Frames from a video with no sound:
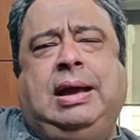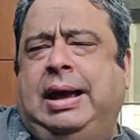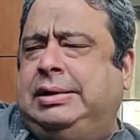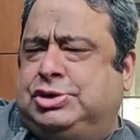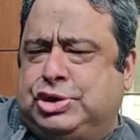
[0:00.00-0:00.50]

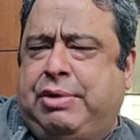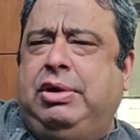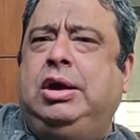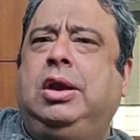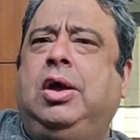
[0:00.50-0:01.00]
I
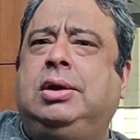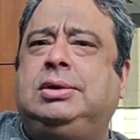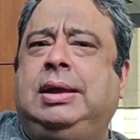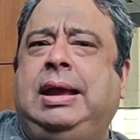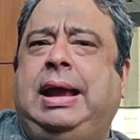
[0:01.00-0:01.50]
traveled a lot,
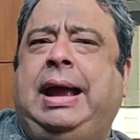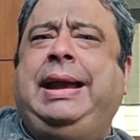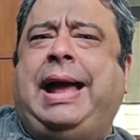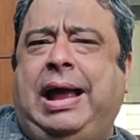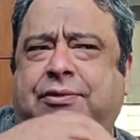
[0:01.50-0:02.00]

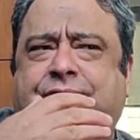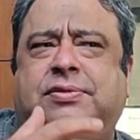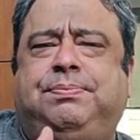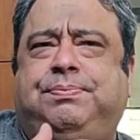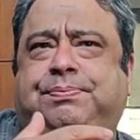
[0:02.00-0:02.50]
and I've
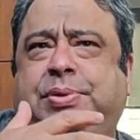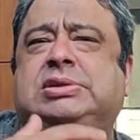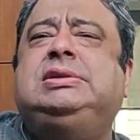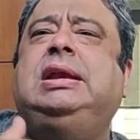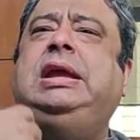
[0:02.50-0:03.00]

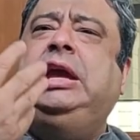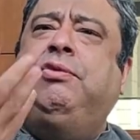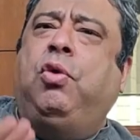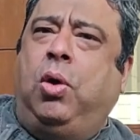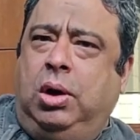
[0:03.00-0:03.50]
personally
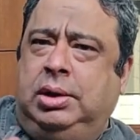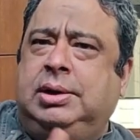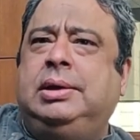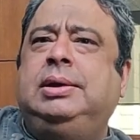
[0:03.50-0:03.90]
evolved